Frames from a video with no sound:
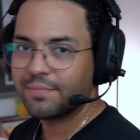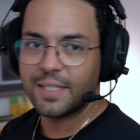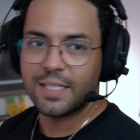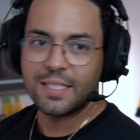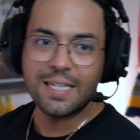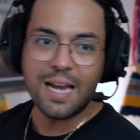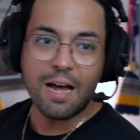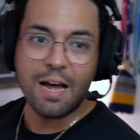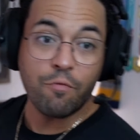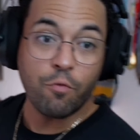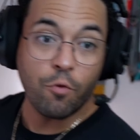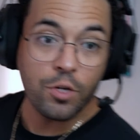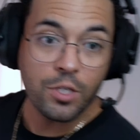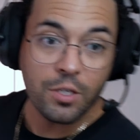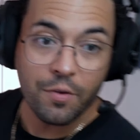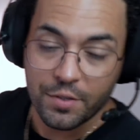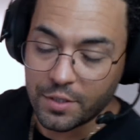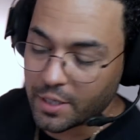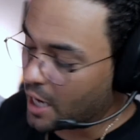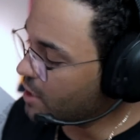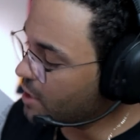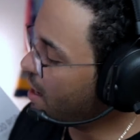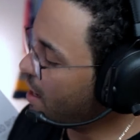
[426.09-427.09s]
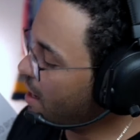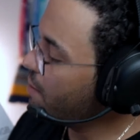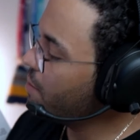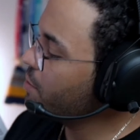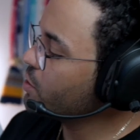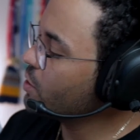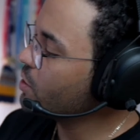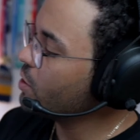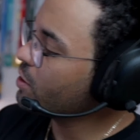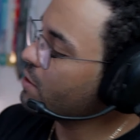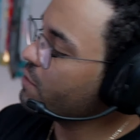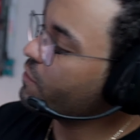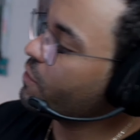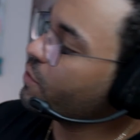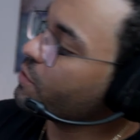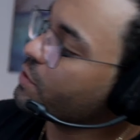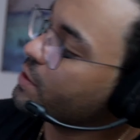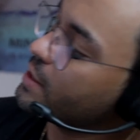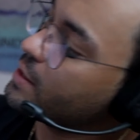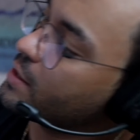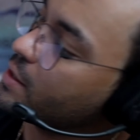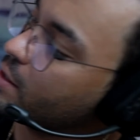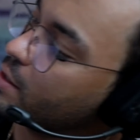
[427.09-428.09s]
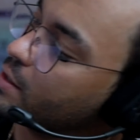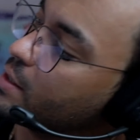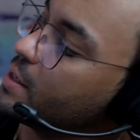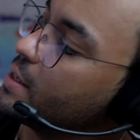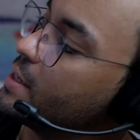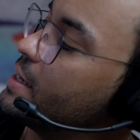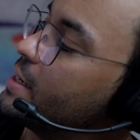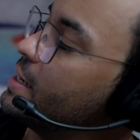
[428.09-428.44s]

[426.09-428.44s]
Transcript: It's not forced advertisement. I was looking for this